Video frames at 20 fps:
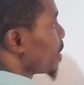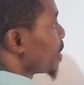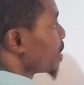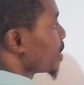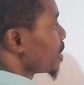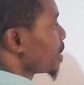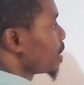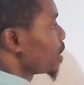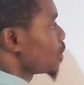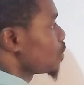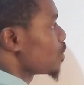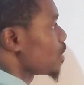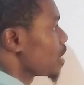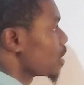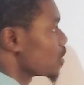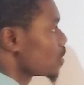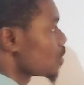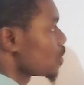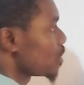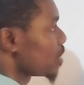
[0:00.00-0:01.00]
since we
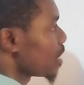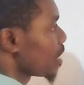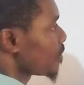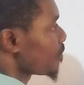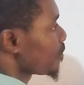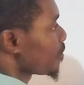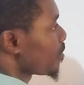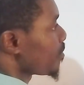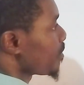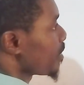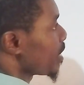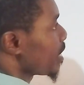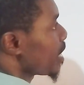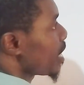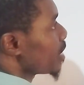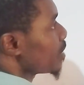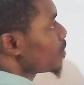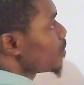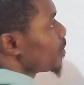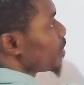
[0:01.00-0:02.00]
are told that from
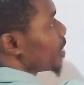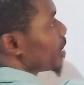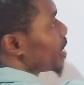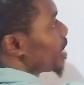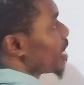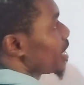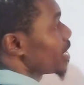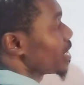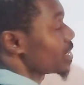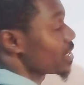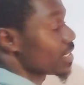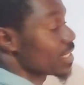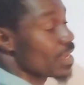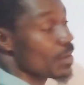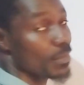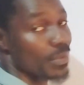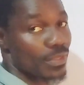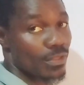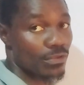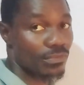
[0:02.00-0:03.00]
here to here is the
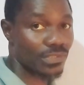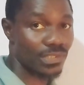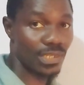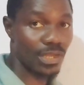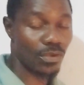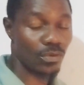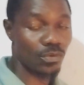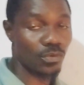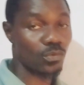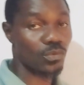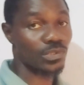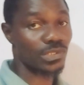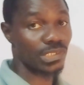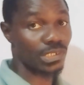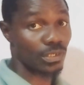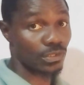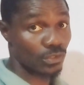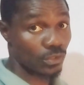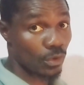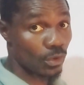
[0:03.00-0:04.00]
diameter of circle, which
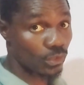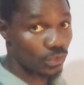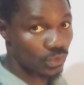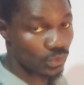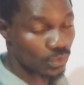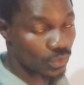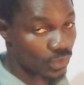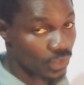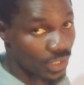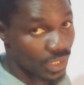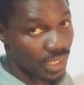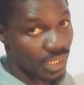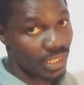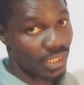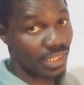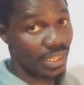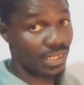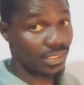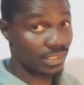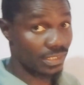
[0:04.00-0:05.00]
tells also
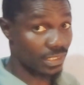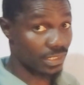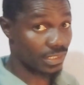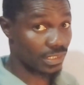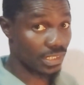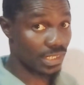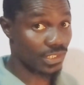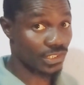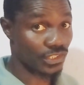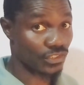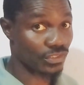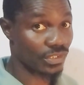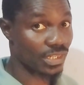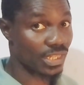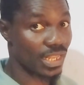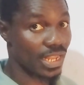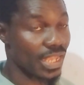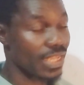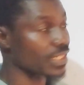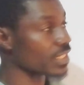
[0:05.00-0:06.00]
that it's a straight
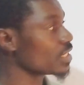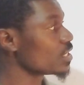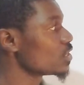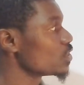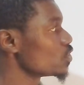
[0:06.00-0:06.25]
line.